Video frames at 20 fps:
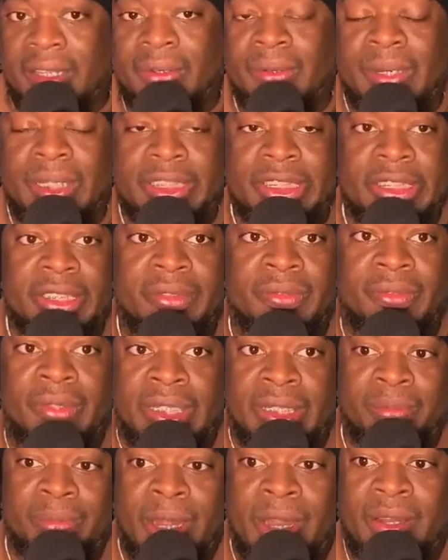question
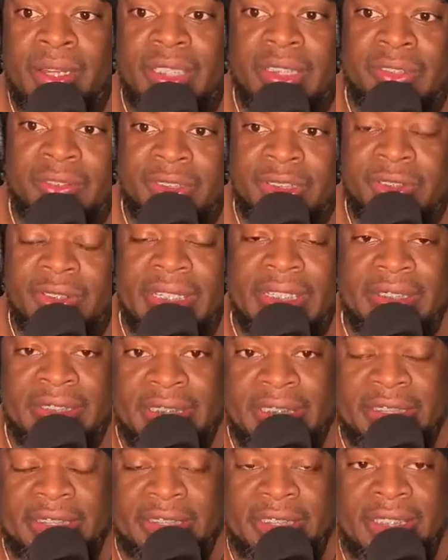when Marcus was
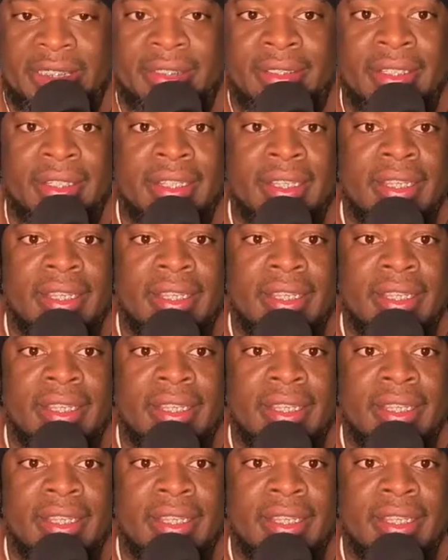transitioning